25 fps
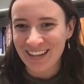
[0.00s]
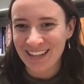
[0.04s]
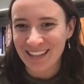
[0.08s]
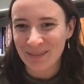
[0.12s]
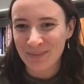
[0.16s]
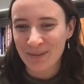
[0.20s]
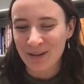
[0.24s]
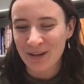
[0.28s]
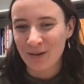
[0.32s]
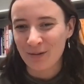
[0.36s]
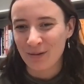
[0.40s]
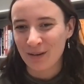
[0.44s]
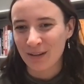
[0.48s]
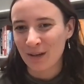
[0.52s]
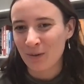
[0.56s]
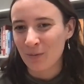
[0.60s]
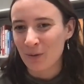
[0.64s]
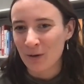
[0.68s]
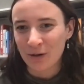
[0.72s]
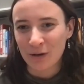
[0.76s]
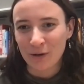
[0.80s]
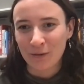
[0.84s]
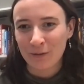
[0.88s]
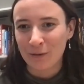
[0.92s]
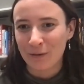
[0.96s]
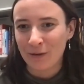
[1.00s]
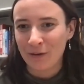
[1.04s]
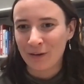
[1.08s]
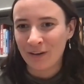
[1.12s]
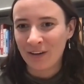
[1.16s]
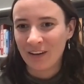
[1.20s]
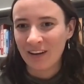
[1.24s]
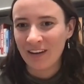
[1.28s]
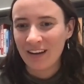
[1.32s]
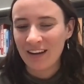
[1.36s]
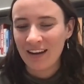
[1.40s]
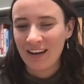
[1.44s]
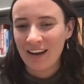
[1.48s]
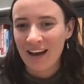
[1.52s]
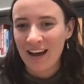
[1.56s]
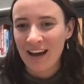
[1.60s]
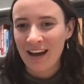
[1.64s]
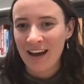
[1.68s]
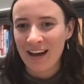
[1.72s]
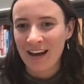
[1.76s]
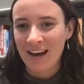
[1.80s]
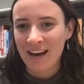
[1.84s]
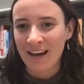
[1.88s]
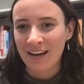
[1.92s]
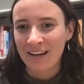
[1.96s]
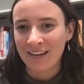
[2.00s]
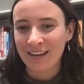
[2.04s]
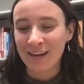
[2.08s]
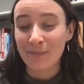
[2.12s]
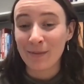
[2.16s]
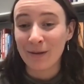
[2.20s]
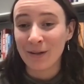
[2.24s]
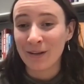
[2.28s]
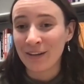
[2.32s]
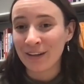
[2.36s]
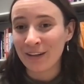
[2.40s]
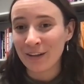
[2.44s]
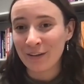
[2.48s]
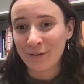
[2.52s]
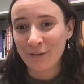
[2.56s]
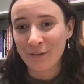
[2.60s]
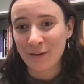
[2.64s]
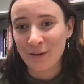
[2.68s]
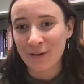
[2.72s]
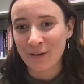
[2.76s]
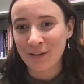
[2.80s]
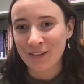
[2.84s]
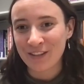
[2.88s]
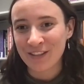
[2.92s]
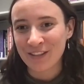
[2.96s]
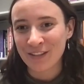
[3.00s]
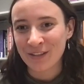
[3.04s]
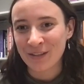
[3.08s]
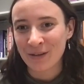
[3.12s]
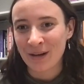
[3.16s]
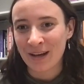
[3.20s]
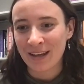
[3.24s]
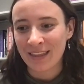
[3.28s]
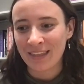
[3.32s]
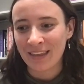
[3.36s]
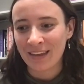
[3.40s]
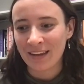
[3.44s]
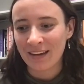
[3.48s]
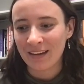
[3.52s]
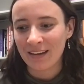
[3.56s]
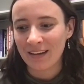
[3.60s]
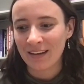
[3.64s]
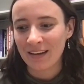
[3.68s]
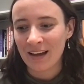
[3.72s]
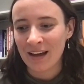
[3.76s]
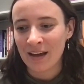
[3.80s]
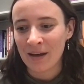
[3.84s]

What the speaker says: It's been a really wonderful community of folks who I think